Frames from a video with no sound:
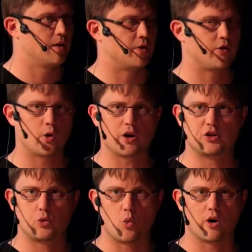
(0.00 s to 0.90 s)
But if you
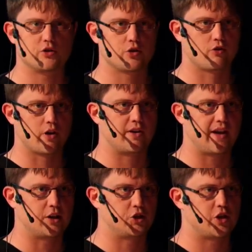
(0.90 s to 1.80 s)
actually want to run
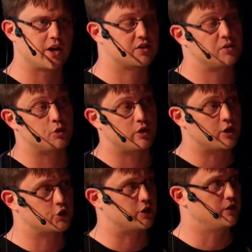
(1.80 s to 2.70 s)
SGX in
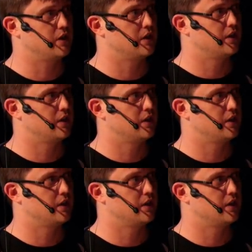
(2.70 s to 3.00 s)
production